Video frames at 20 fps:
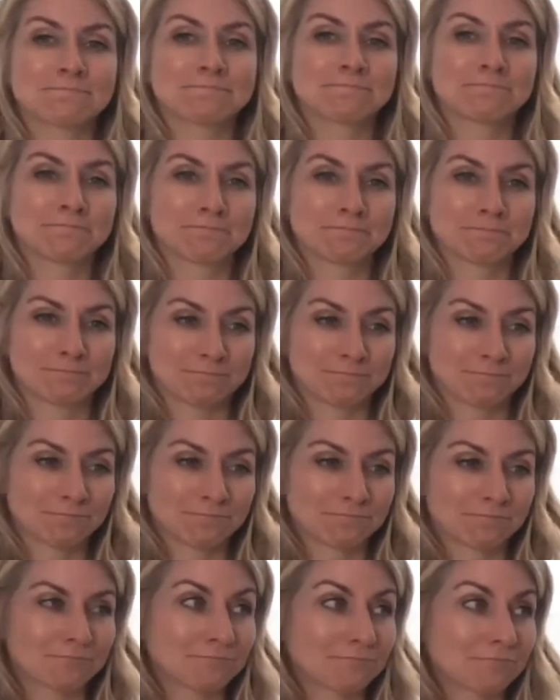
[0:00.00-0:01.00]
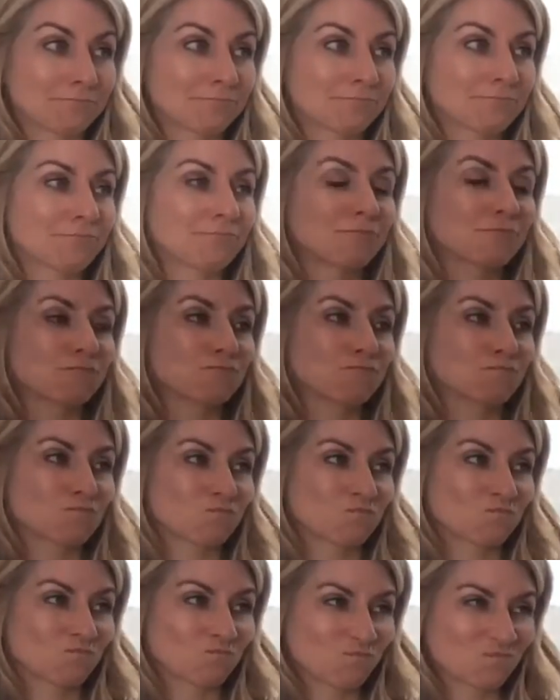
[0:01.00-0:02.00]

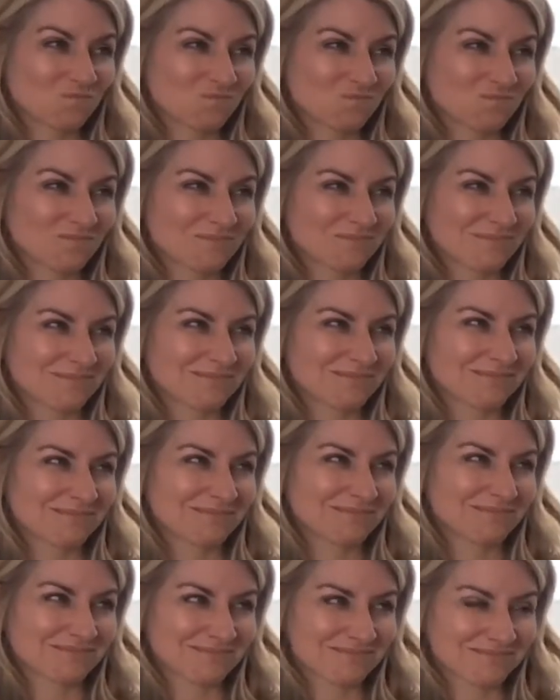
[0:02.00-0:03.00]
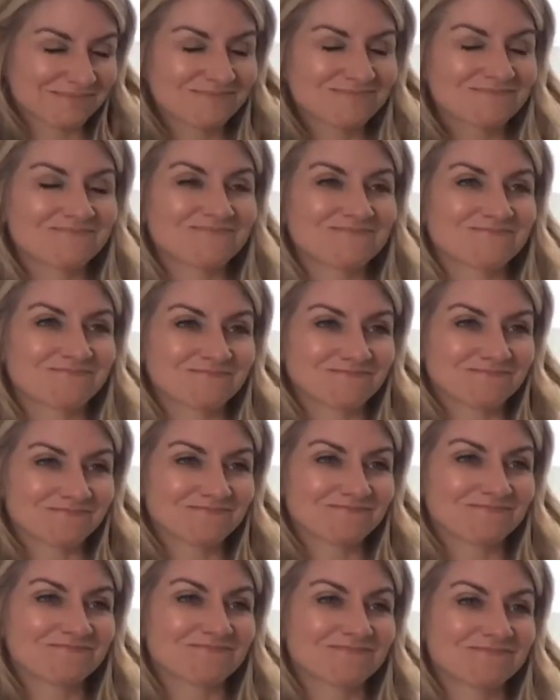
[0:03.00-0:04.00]

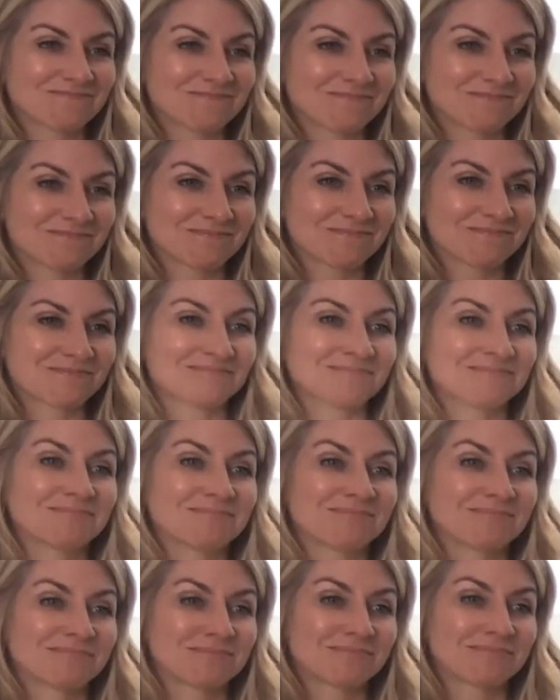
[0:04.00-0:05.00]
This person isn't speaking.